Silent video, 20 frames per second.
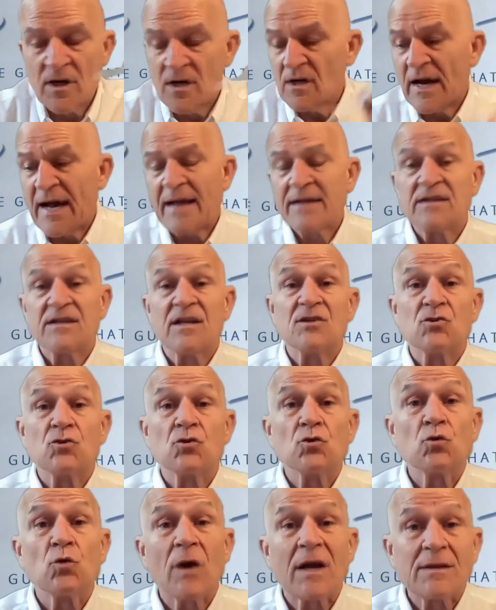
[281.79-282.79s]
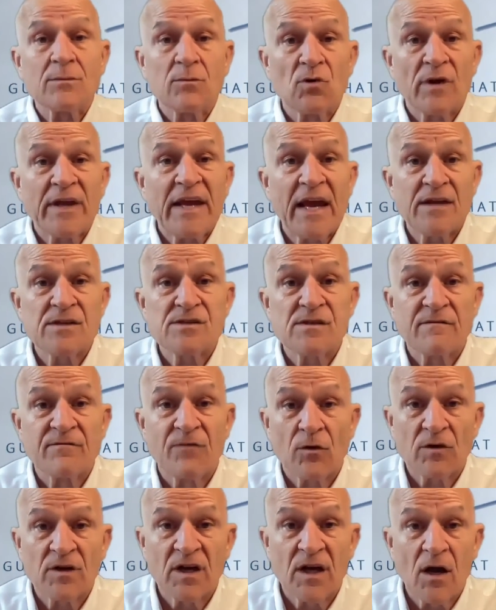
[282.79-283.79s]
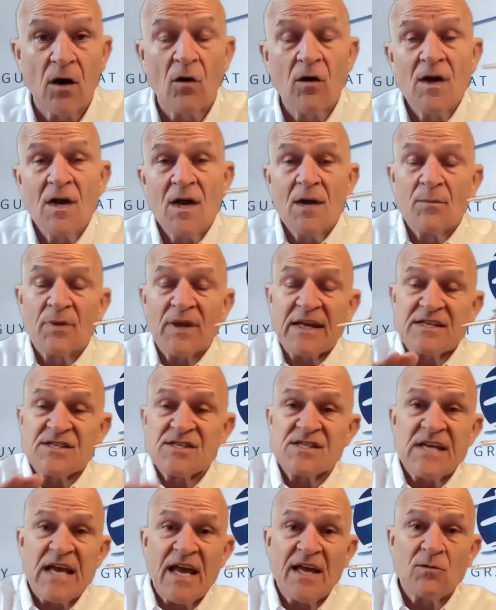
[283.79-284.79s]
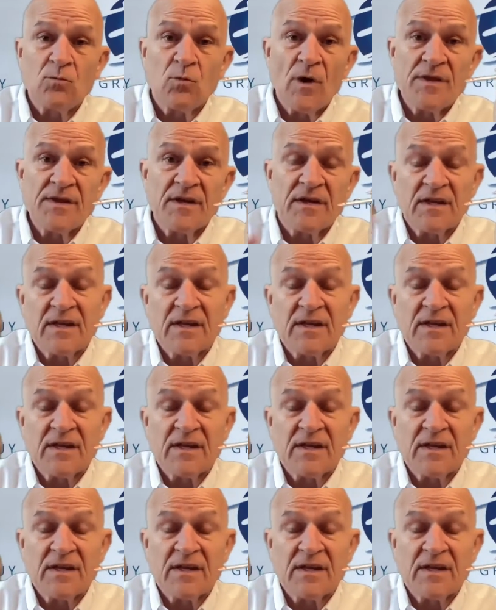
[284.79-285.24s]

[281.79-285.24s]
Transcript: I had an incredible case of vertigo, but I stayed with it.